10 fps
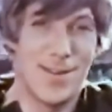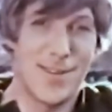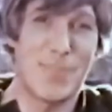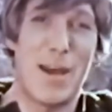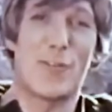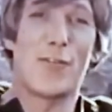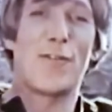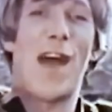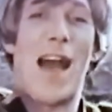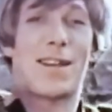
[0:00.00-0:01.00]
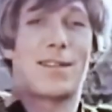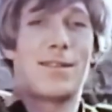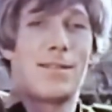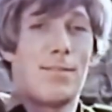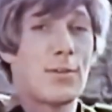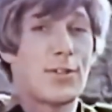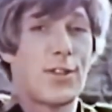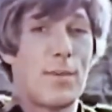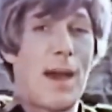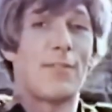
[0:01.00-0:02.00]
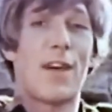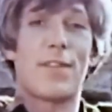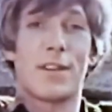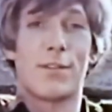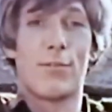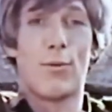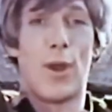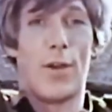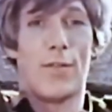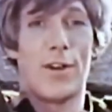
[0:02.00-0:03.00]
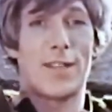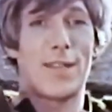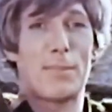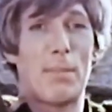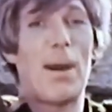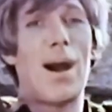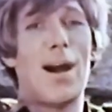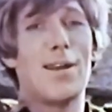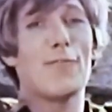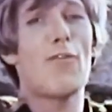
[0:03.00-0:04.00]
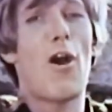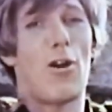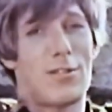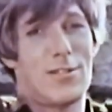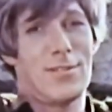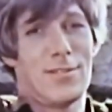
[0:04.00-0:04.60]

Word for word: As a matter of fact, most of them have nothing to rule over except a pile of rocks.